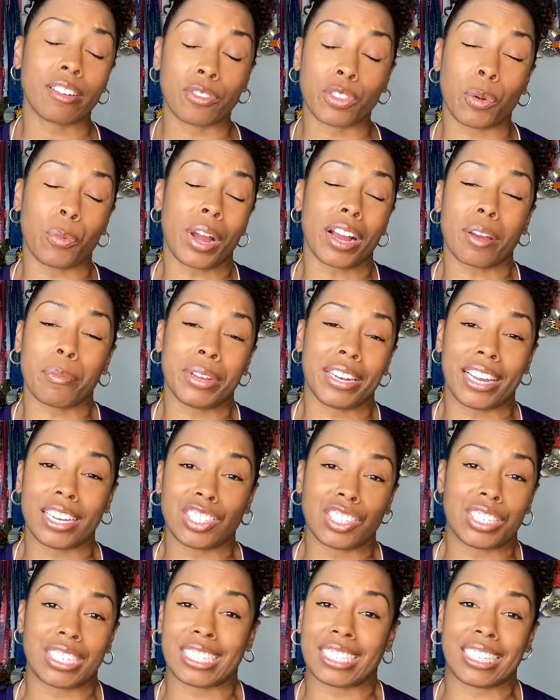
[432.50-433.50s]

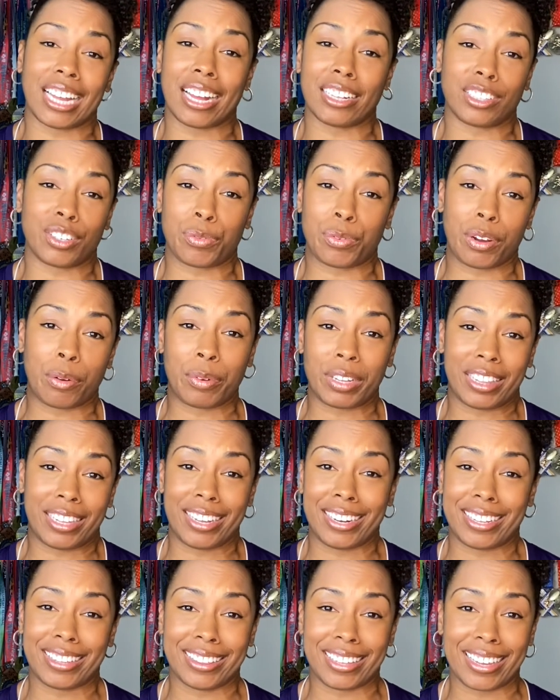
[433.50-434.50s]
recommendation is not to run with
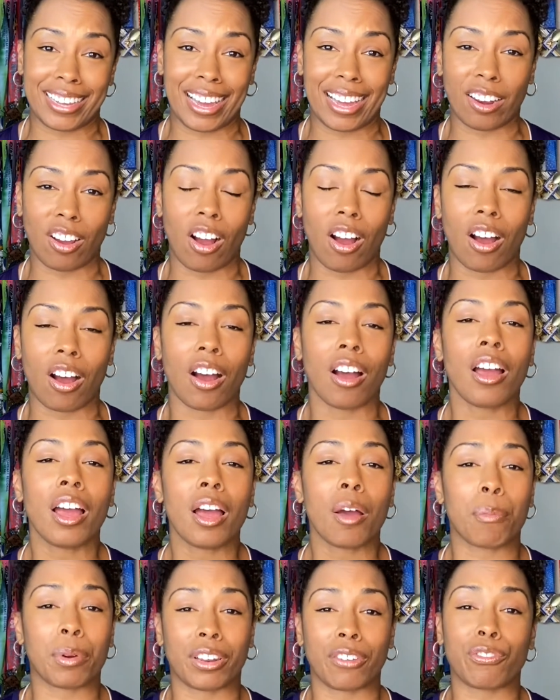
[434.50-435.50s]
anything at all,
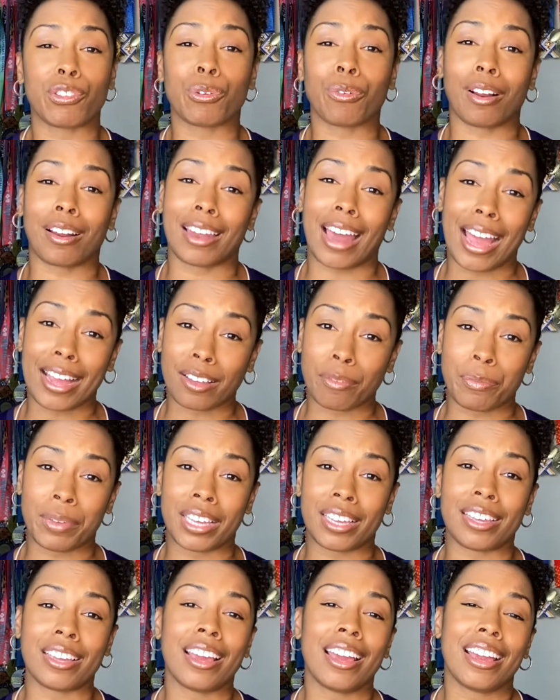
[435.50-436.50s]
but if you are like
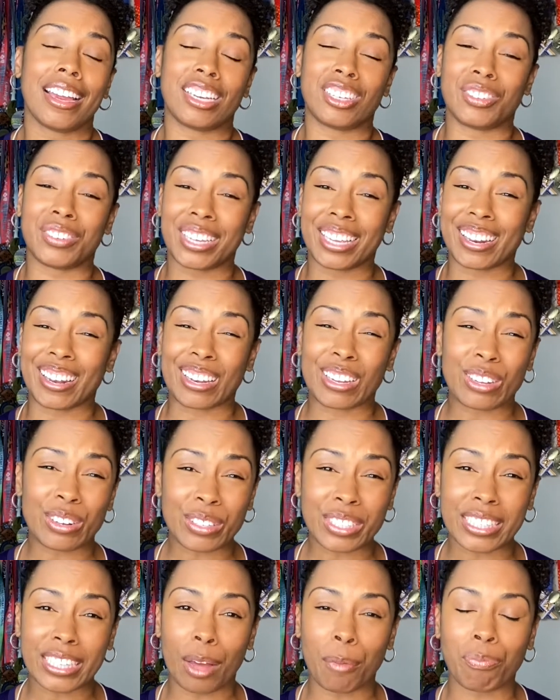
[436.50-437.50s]
me and you need a little
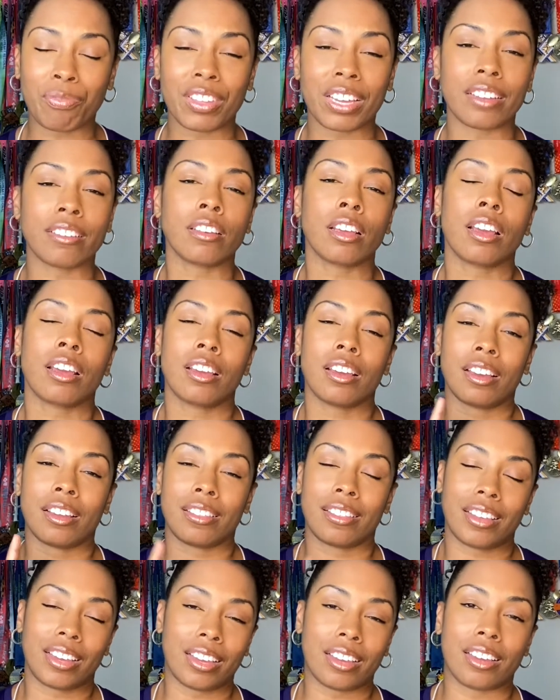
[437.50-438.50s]
something,
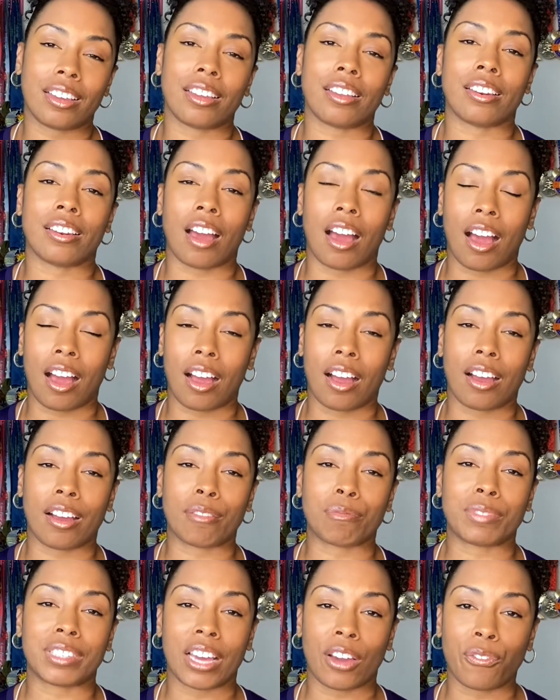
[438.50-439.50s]
then
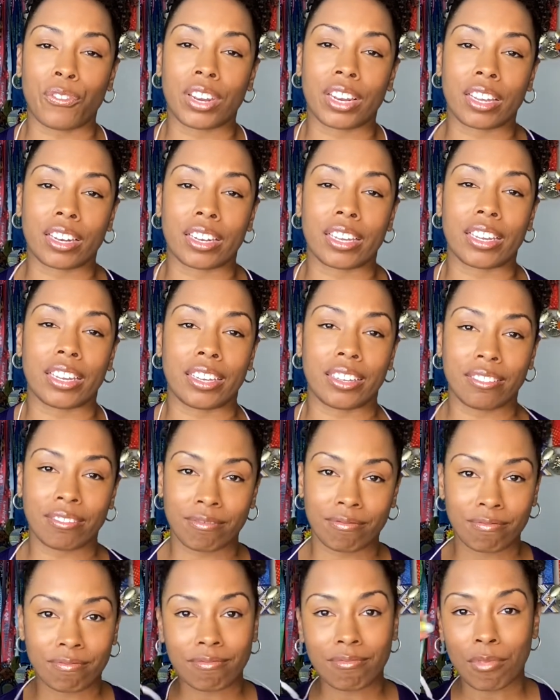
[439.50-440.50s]
definitely
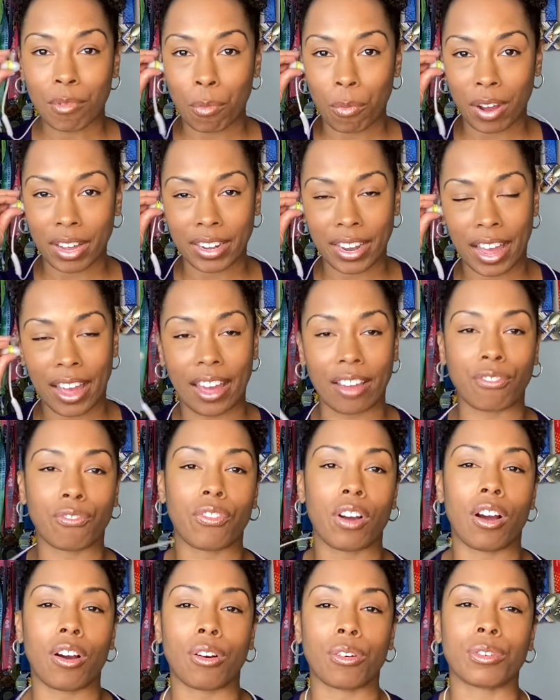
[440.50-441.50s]
one
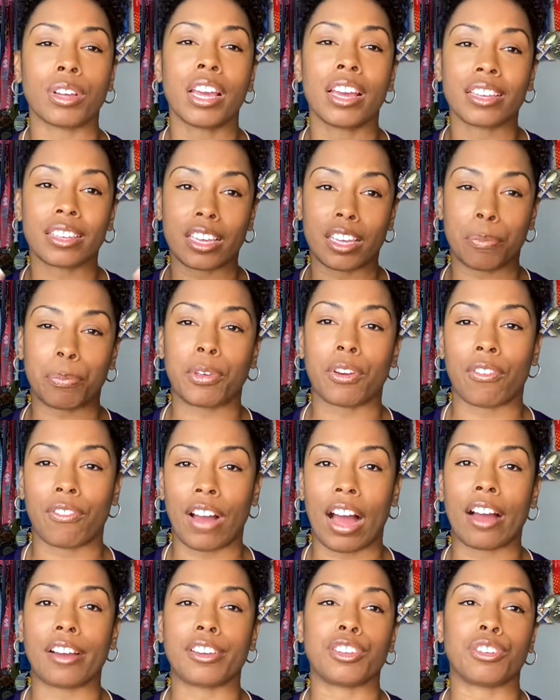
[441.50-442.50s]
headphone, keep your
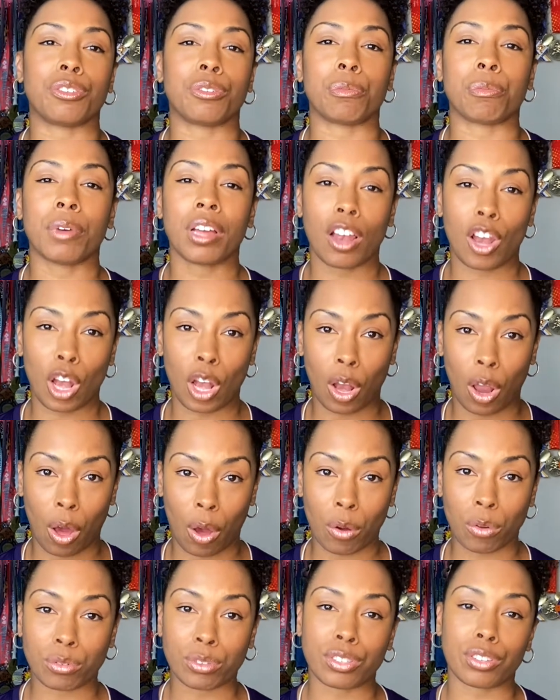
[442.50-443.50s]
volume
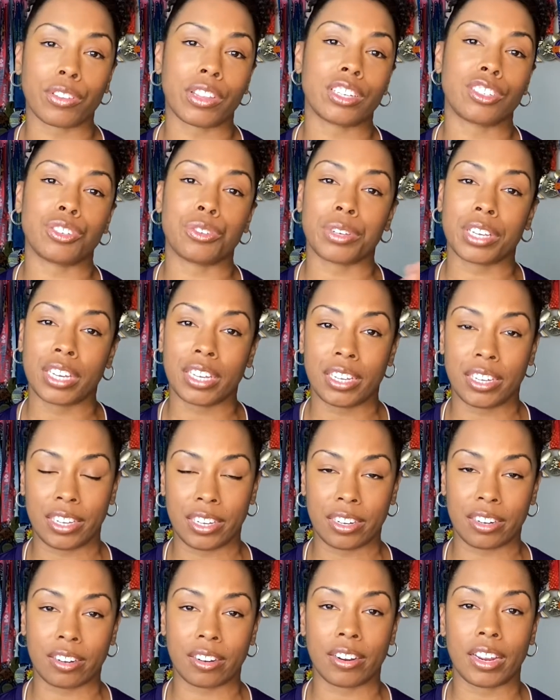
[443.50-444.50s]
low so that you can
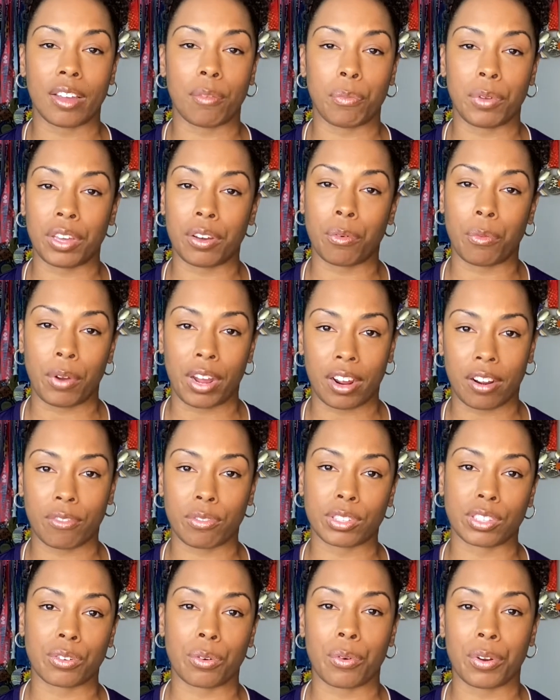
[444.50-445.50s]
hear and be aware of
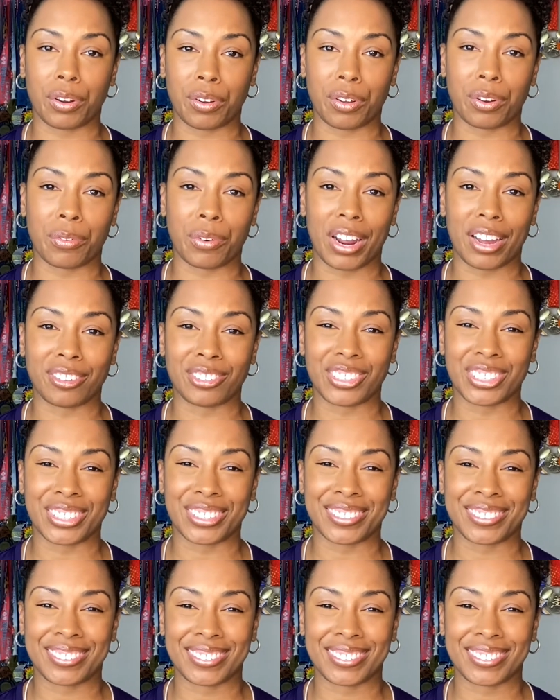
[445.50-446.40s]
what's going on around you.